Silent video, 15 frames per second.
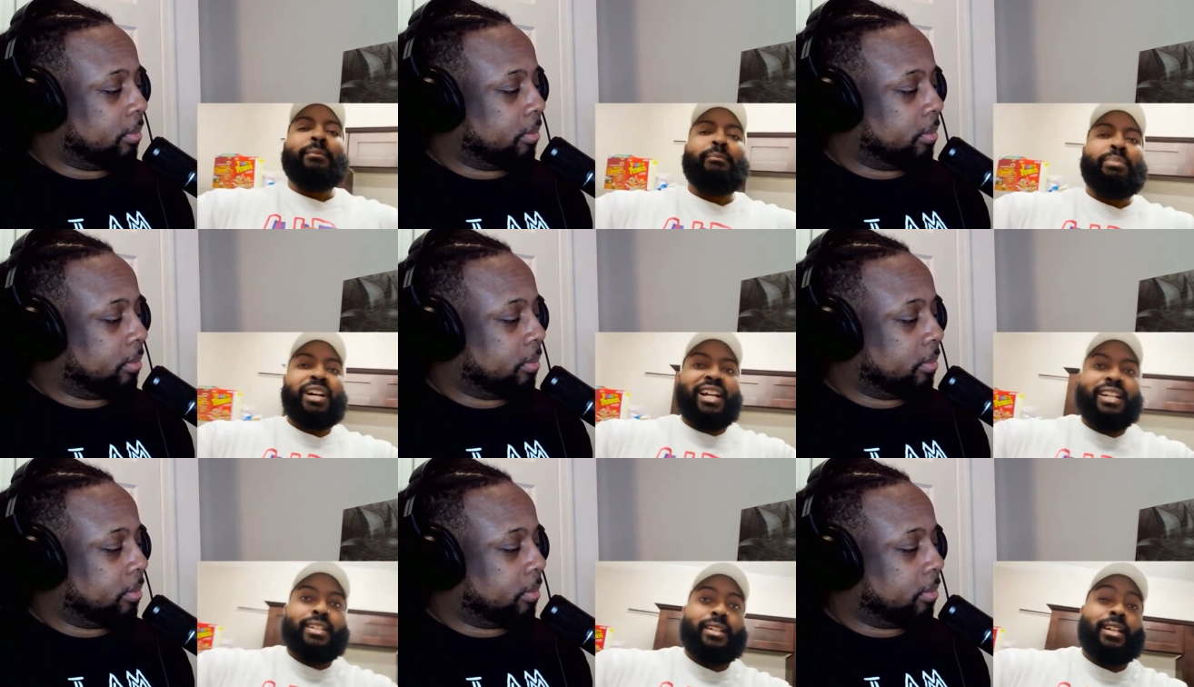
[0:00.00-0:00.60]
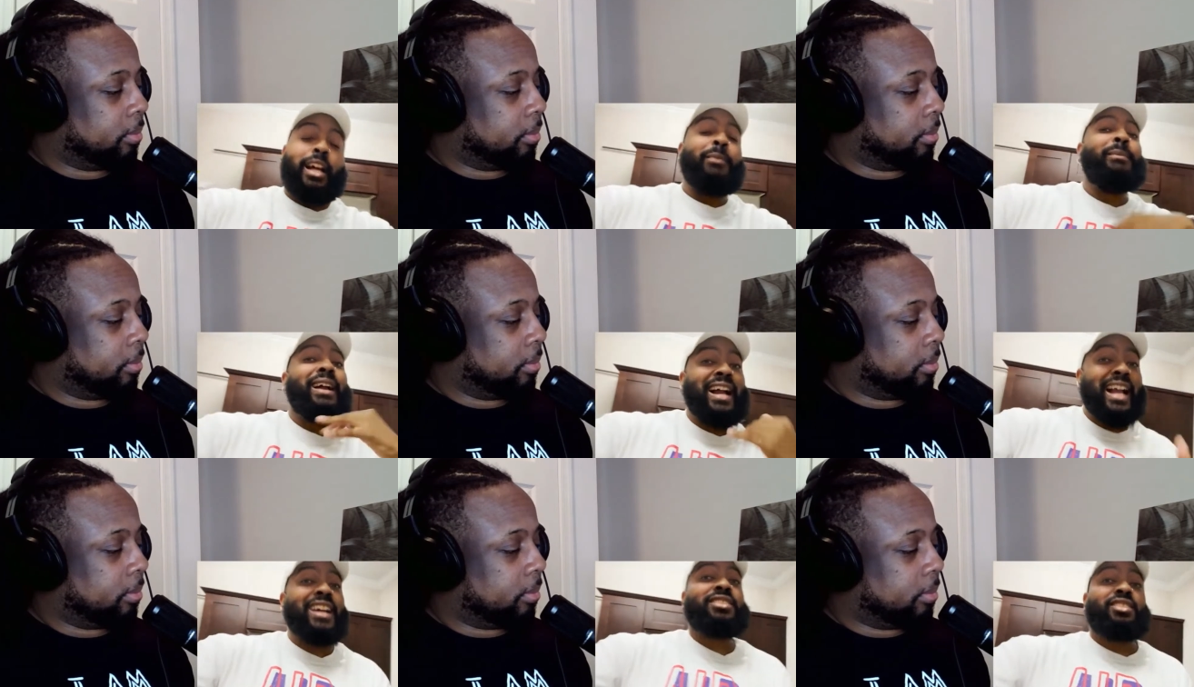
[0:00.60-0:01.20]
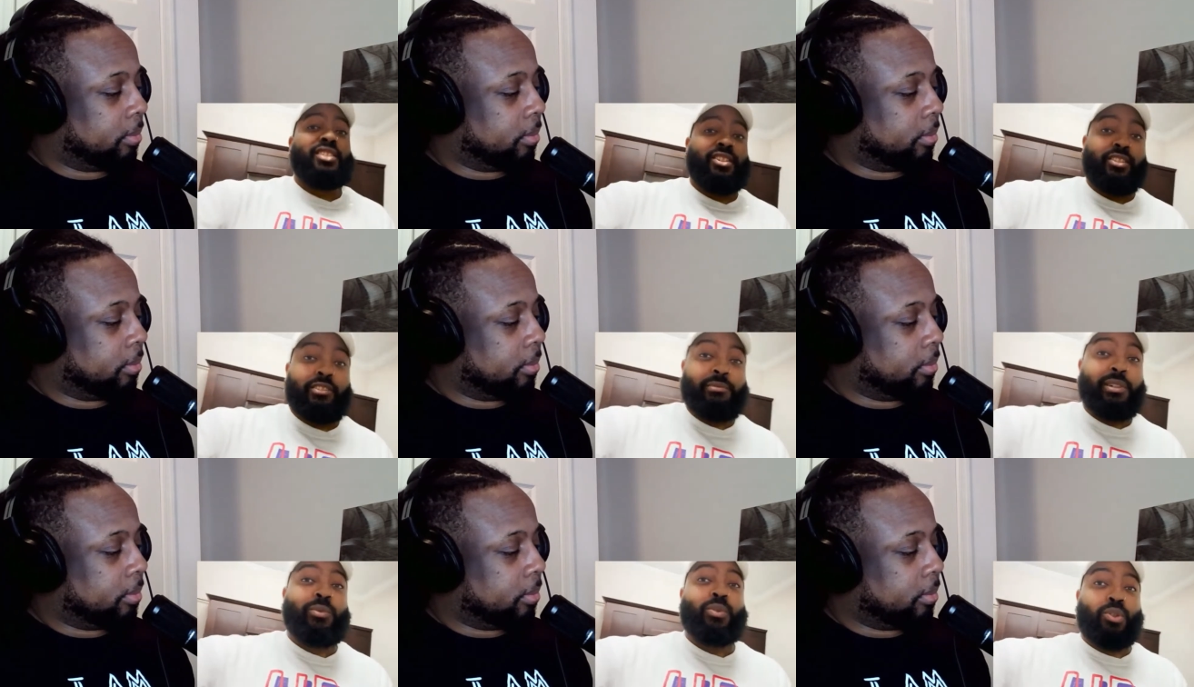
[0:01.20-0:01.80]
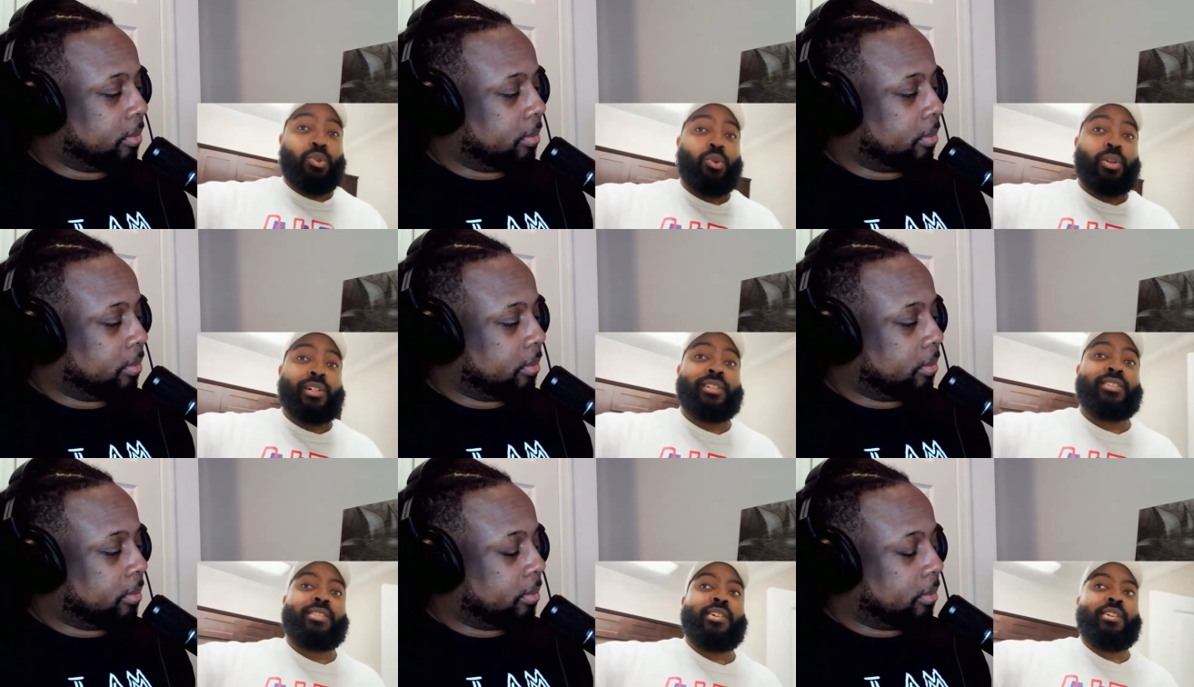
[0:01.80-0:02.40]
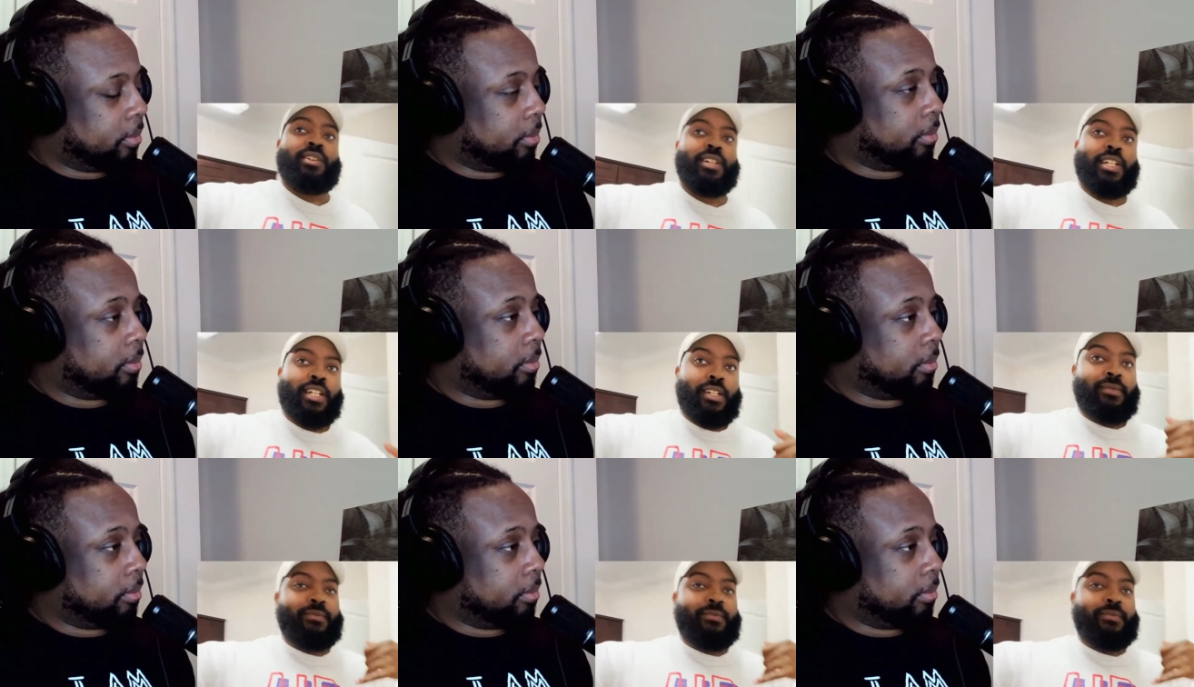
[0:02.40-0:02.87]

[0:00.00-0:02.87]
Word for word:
Speaker 1: But I'm actually gonna be recording. So if